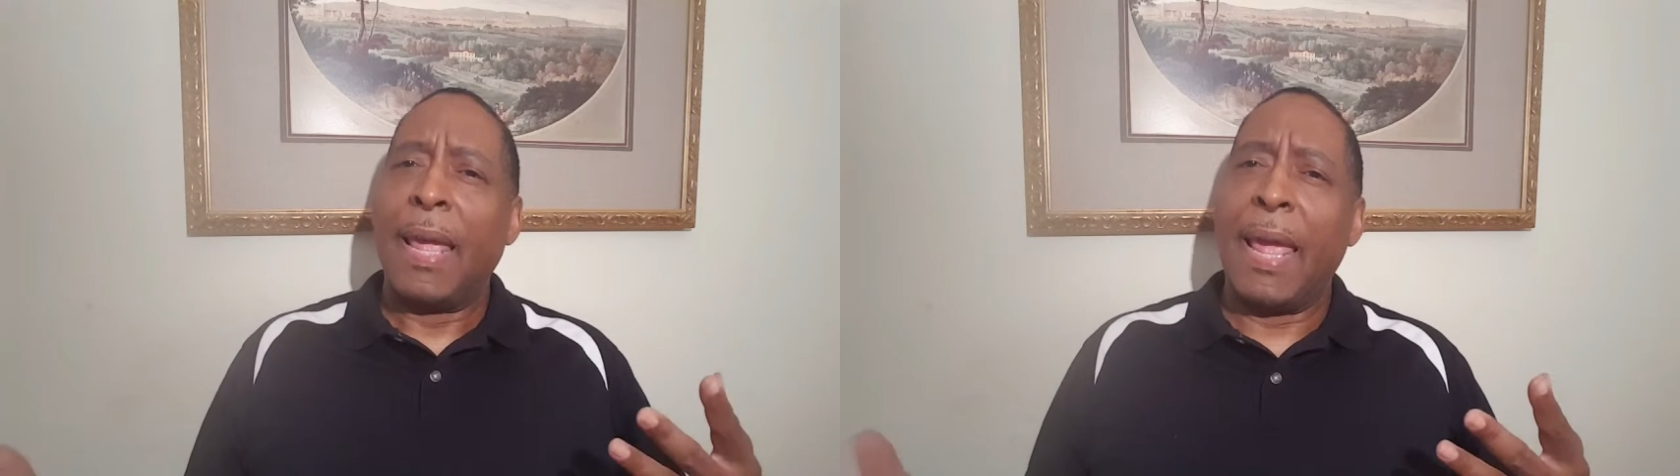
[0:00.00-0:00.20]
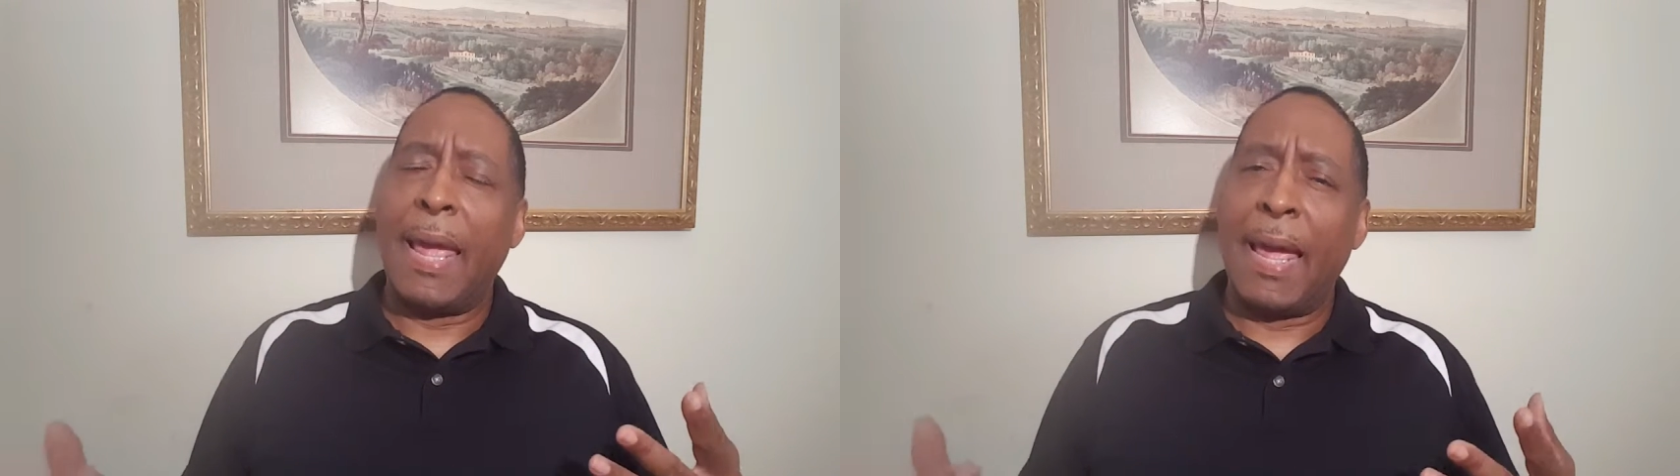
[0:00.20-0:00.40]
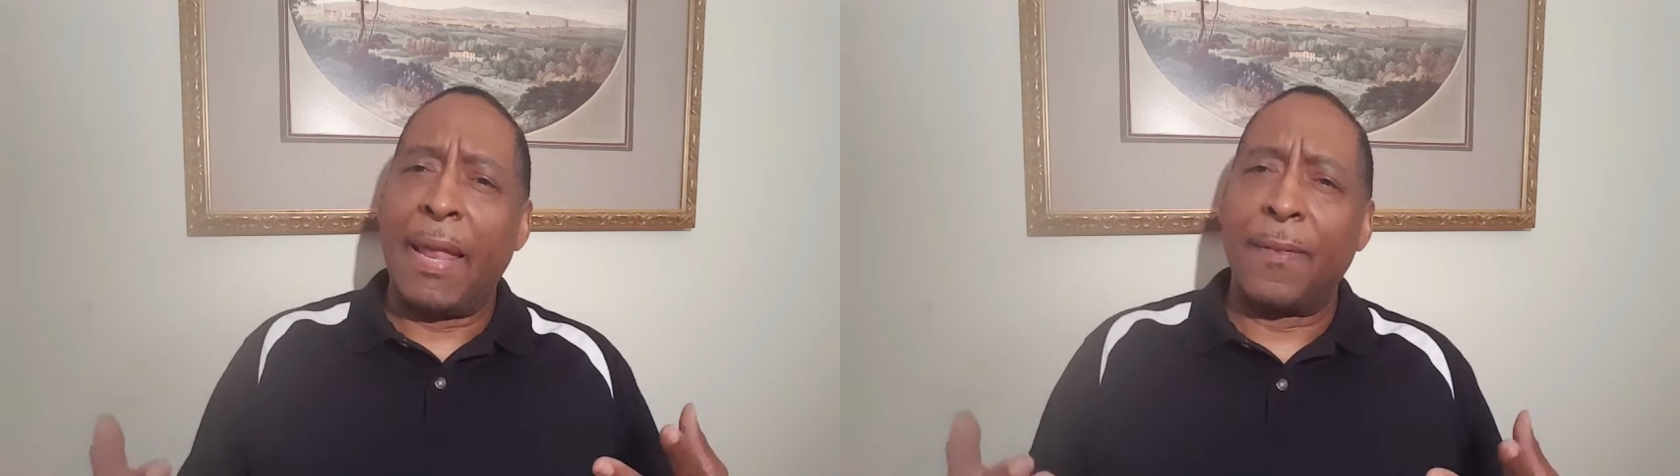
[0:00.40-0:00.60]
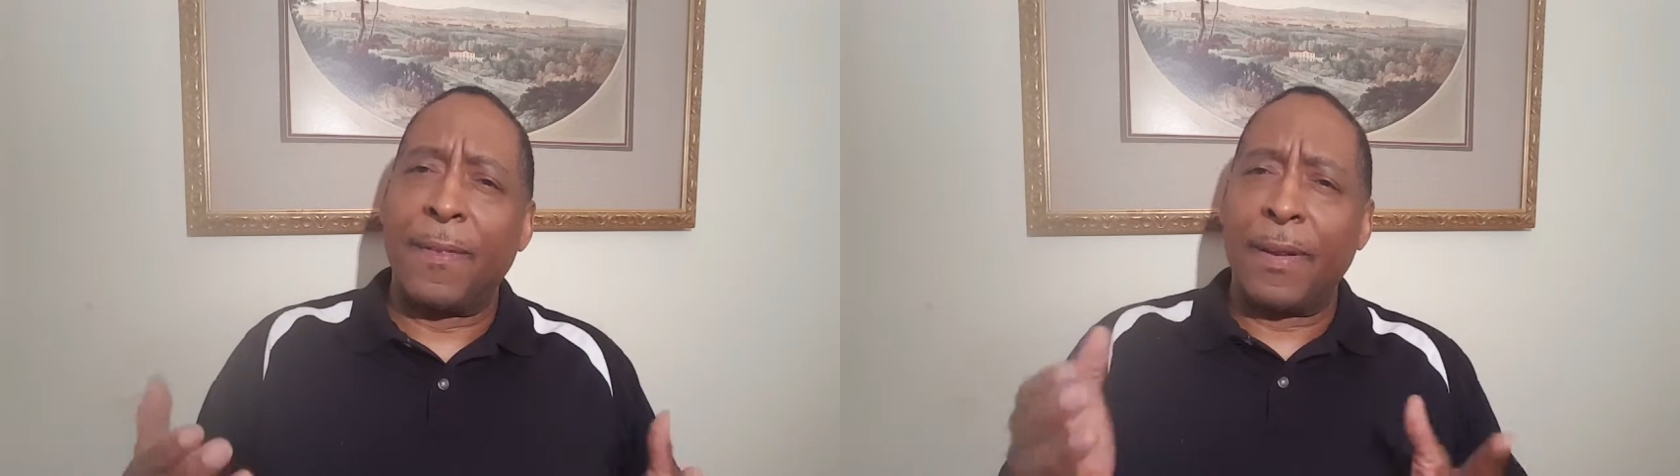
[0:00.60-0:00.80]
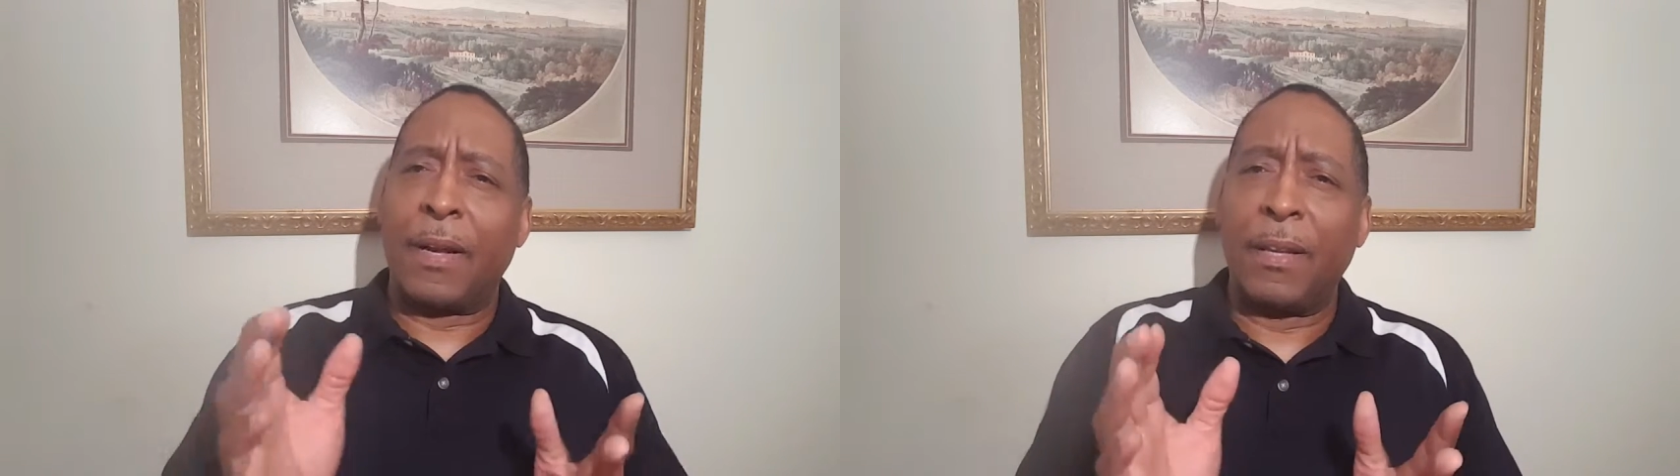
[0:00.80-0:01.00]
and
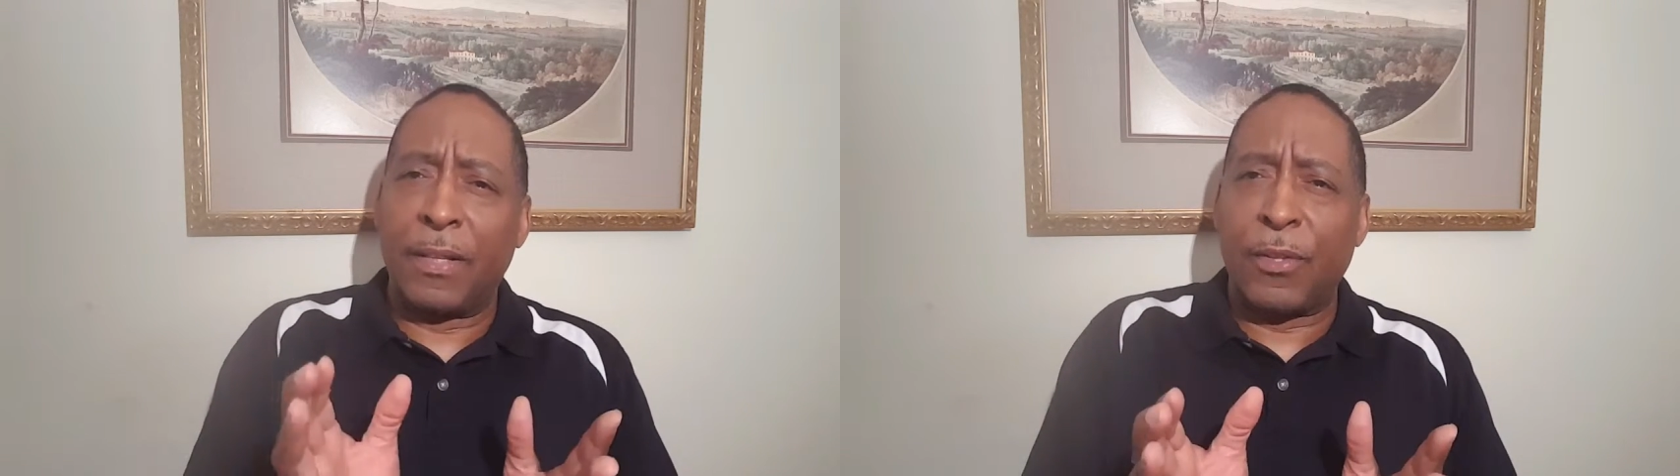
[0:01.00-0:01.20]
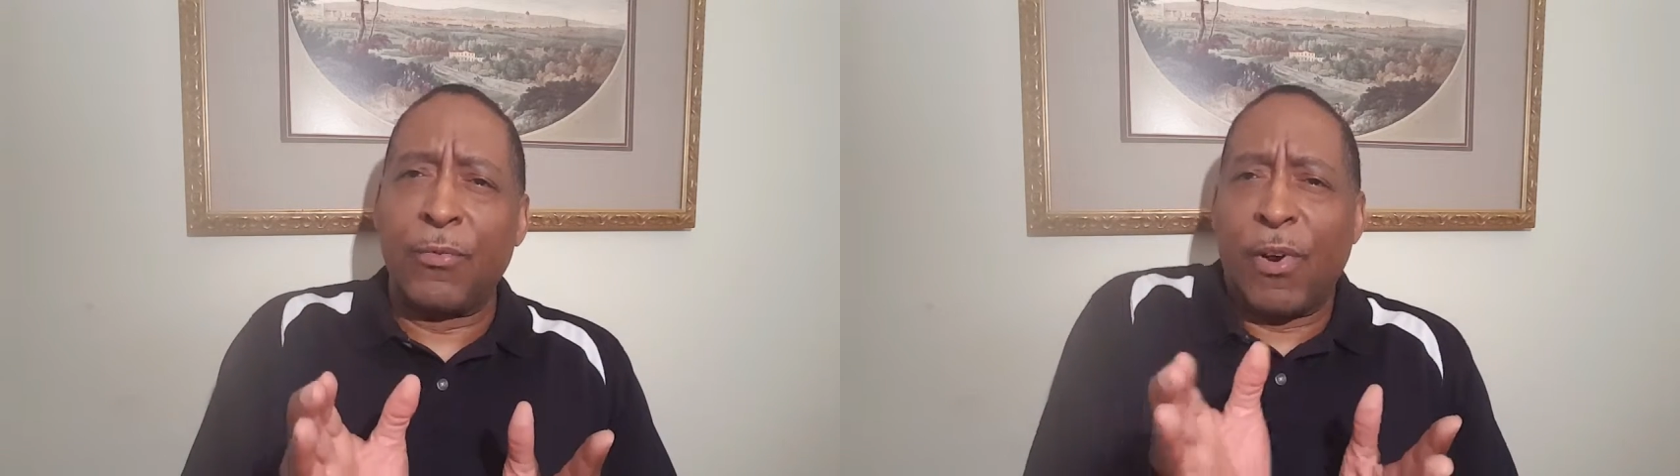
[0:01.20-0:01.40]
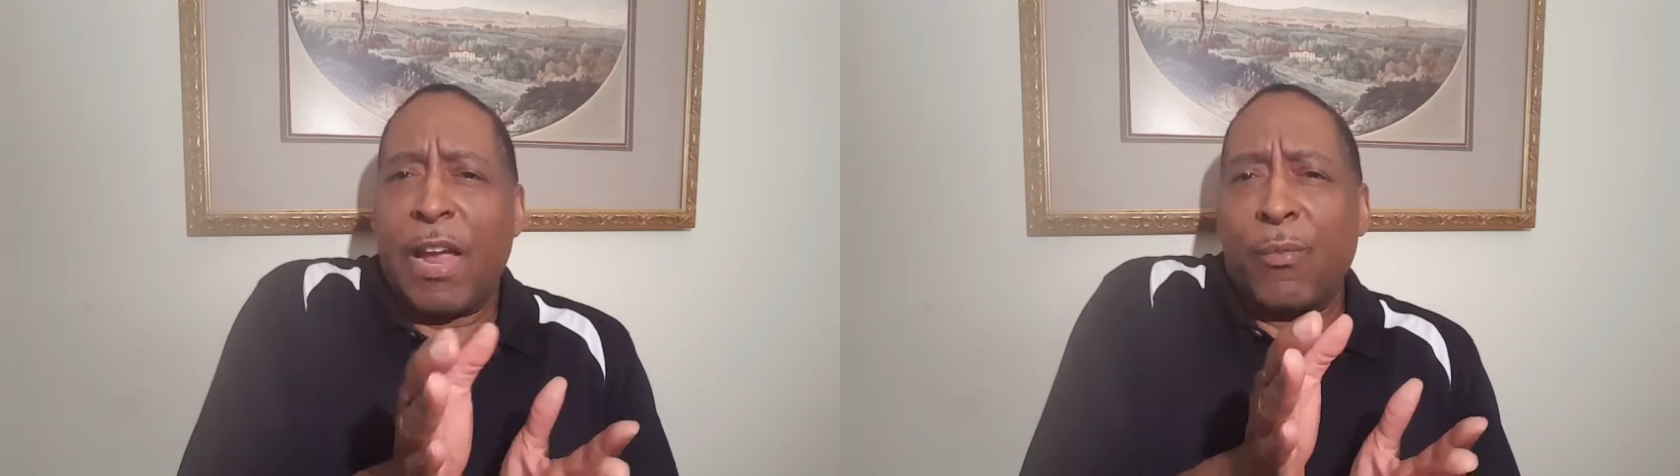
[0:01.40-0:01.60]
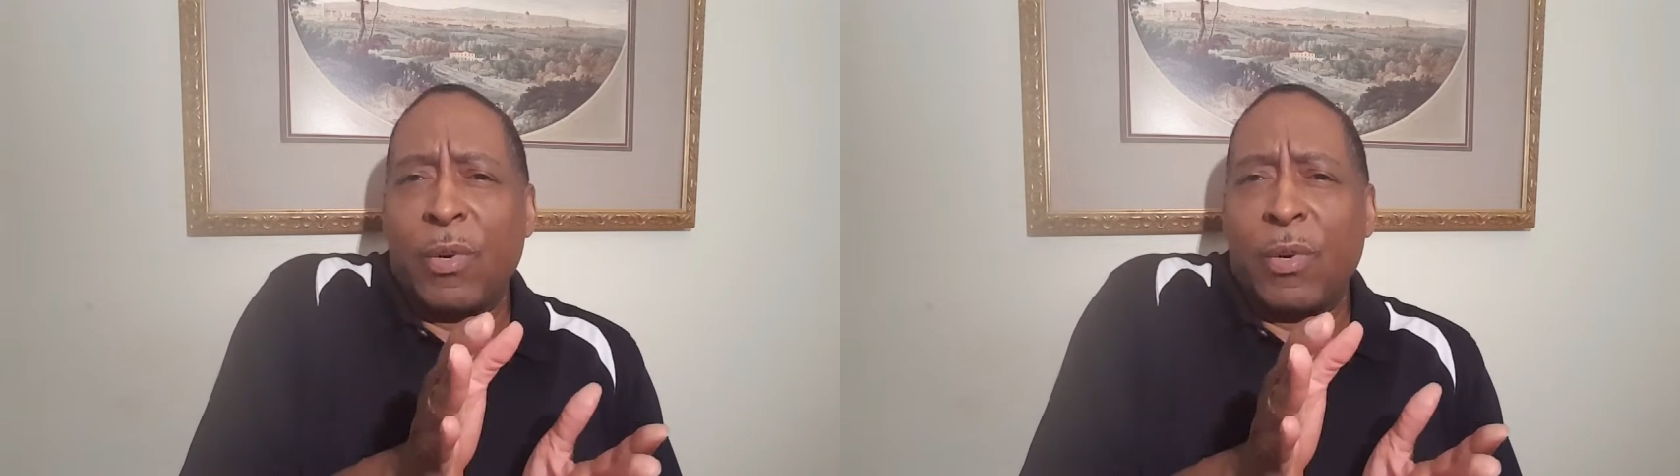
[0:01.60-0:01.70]
the click-through rate